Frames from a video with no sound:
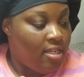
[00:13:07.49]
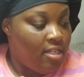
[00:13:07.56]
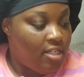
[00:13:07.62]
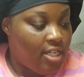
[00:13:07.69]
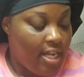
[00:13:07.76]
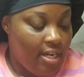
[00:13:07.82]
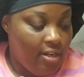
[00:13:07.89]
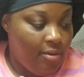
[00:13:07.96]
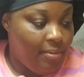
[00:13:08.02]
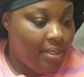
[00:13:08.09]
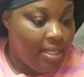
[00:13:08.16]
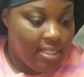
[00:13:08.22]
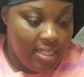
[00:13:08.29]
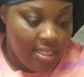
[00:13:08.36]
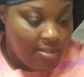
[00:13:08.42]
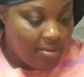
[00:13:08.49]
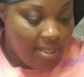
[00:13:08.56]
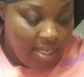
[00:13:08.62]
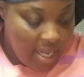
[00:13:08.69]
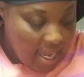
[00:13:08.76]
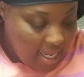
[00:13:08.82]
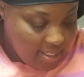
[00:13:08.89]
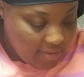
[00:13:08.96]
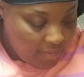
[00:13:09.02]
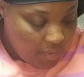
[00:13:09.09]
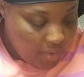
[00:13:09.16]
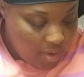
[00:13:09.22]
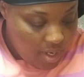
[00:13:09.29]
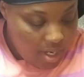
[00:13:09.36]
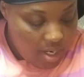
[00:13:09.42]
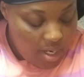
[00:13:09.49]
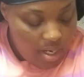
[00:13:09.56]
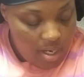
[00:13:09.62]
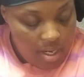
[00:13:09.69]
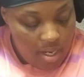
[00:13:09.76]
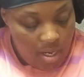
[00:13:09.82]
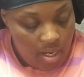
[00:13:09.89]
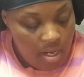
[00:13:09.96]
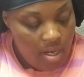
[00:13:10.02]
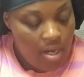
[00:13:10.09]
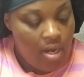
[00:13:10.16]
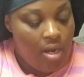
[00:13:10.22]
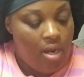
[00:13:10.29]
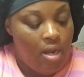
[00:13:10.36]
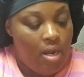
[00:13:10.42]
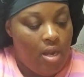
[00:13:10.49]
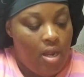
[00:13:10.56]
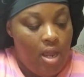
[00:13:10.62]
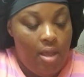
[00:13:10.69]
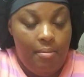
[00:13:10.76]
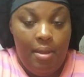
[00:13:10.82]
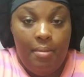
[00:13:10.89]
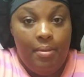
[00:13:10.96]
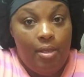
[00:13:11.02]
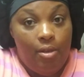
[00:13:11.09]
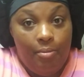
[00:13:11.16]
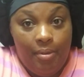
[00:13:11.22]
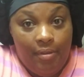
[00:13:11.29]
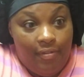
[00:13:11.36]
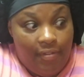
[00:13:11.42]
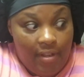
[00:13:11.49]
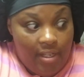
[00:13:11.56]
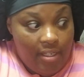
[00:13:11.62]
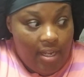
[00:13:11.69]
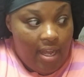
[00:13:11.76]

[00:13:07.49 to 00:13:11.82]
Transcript: channel because that's what he asked for. And maybe it'll be fun.